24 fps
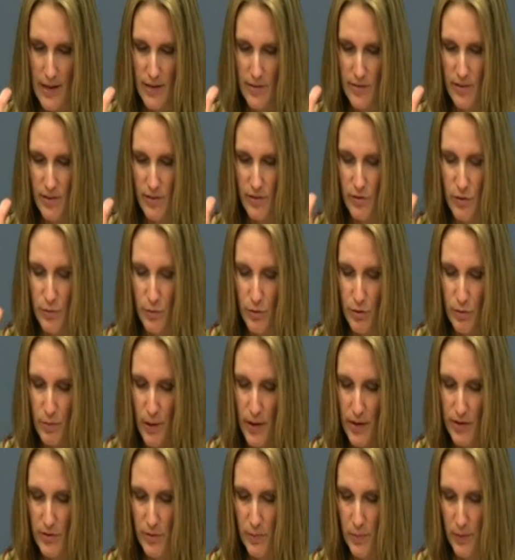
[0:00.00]
And it says the
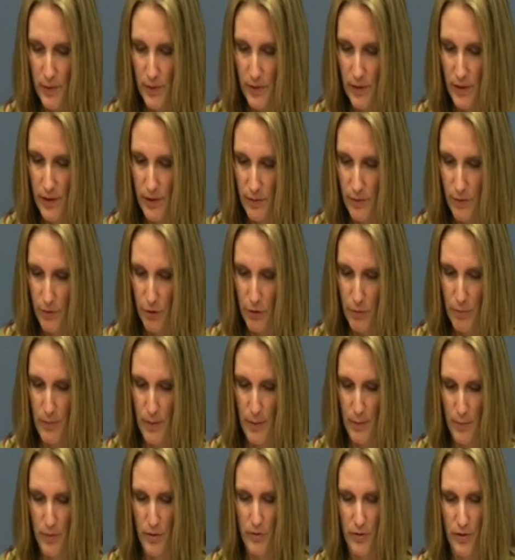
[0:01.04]
responsibility of group
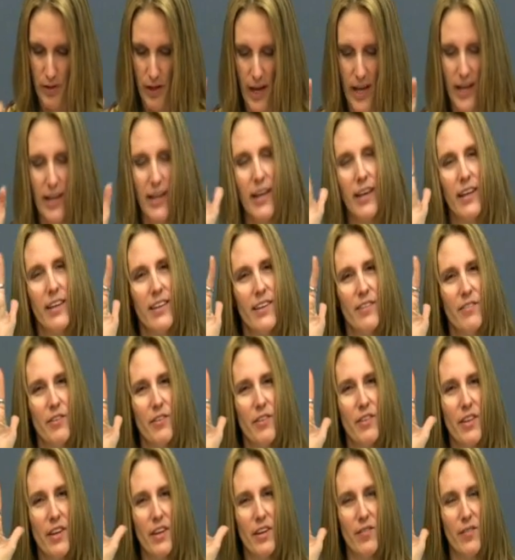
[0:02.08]
members. It kind of, if
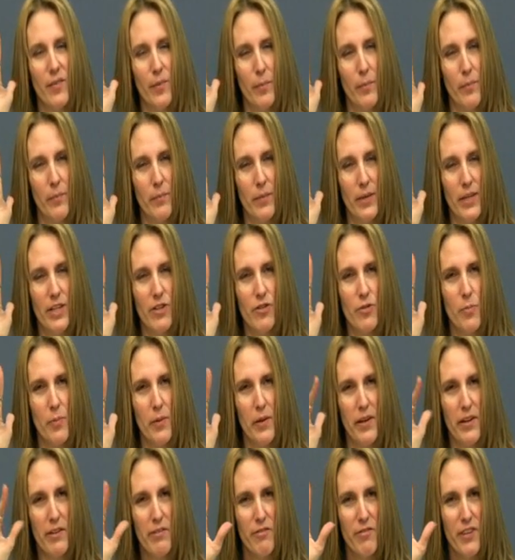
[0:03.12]
you think of them each
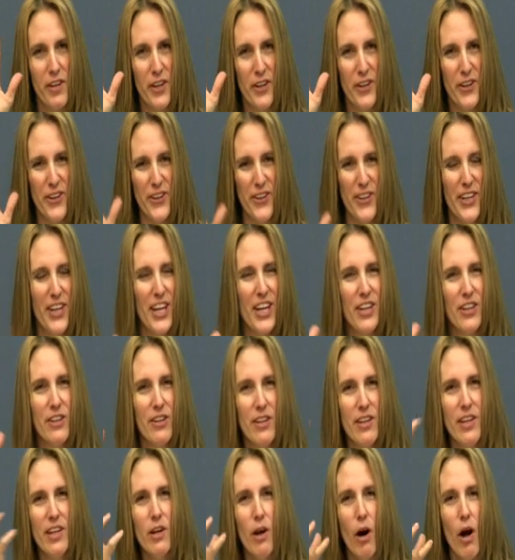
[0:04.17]
being a finger,
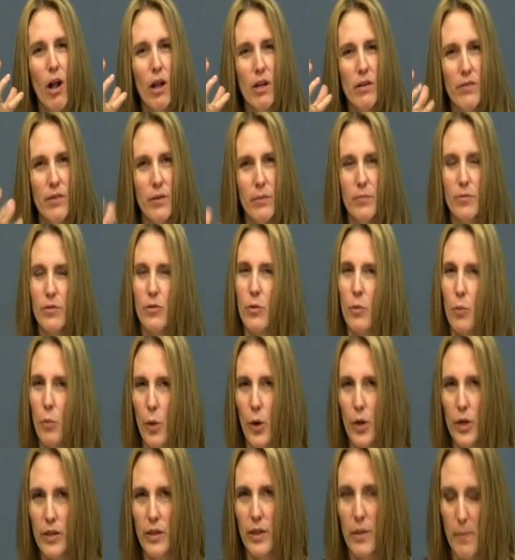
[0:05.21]
you need all of them to
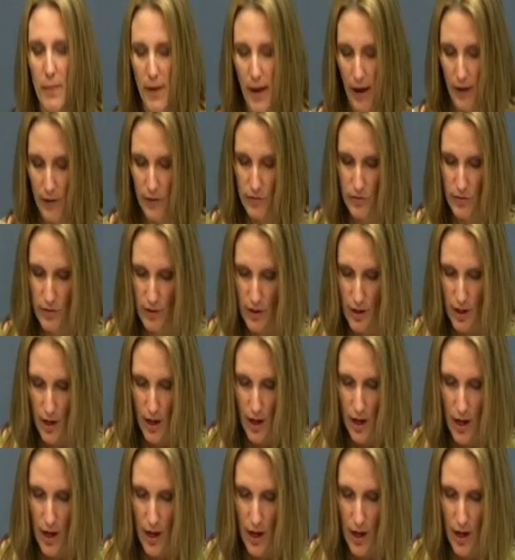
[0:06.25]
work the best.